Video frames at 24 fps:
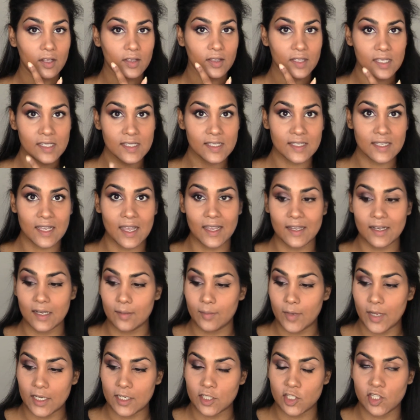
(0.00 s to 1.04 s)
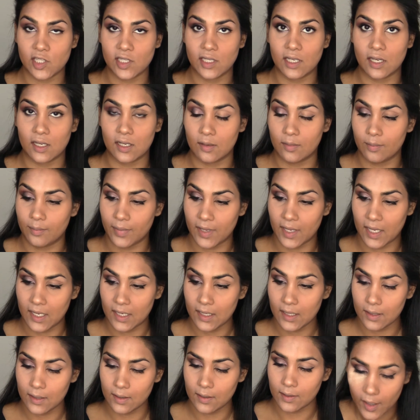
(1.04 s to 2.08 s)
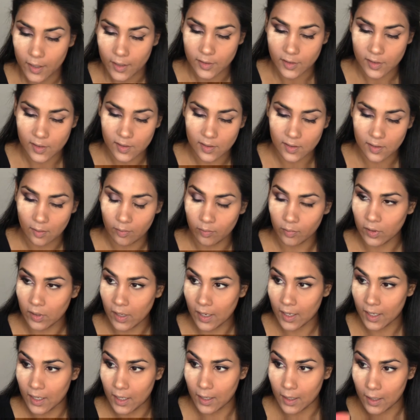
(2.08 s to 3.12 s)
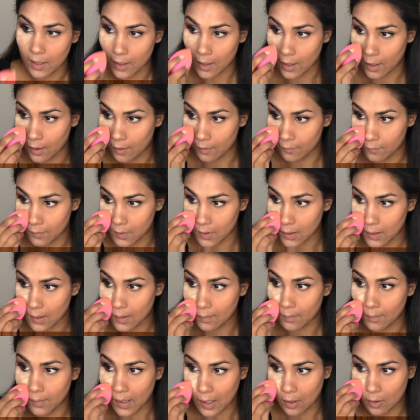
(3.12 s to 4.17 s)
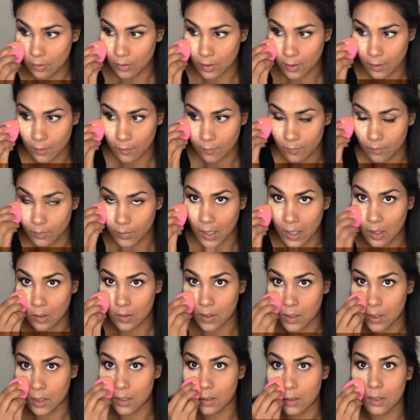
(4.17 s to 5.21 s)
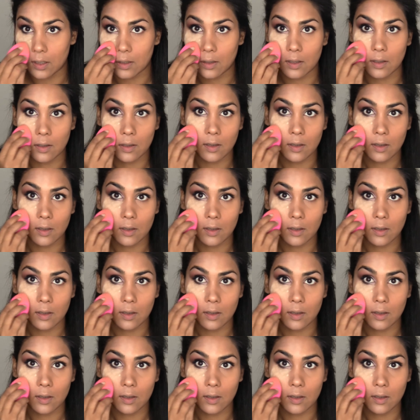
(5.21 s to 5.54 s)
on this side, I'm actually gonna bake. Just apply a heavy amount of powder.